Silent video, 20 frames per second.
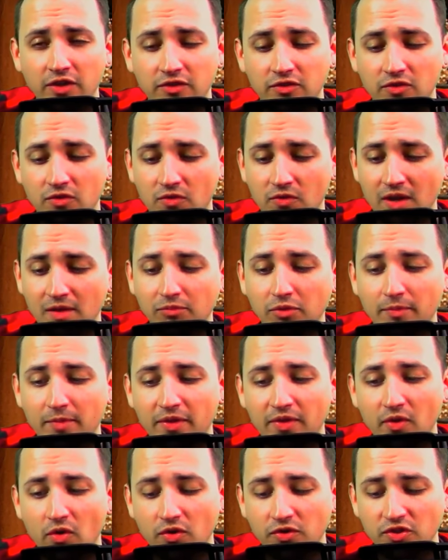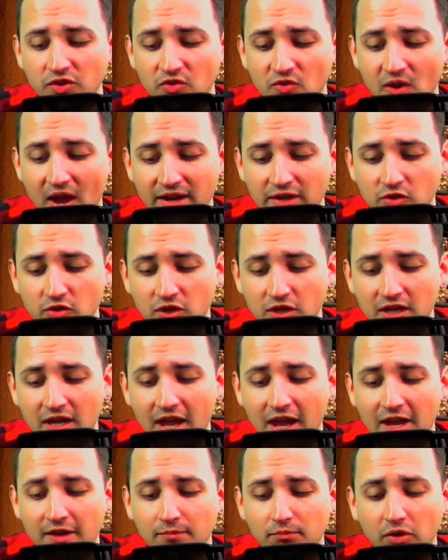to implement their own strategy
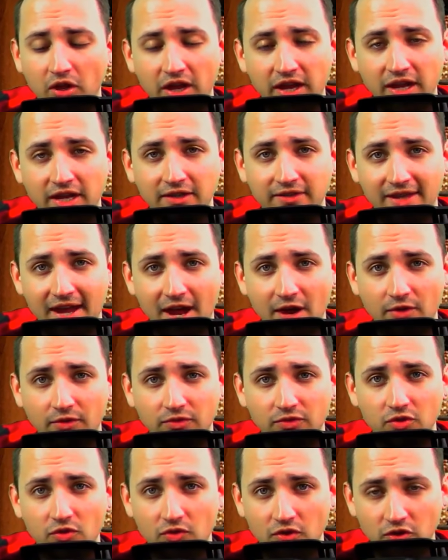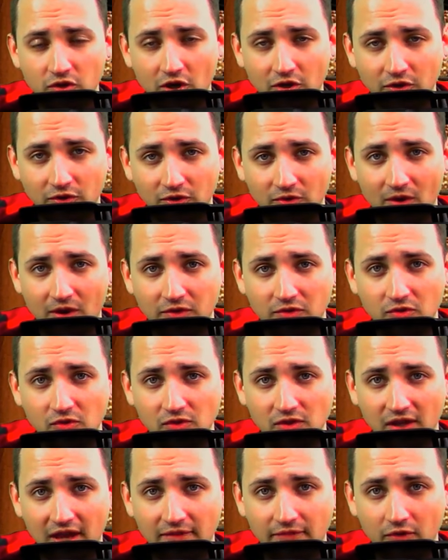and playing down to the Chengdu
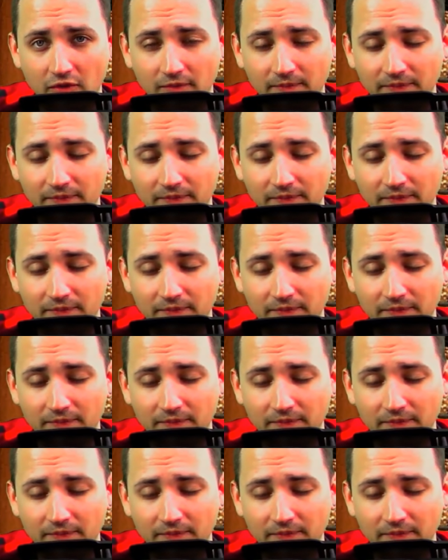Hunters level.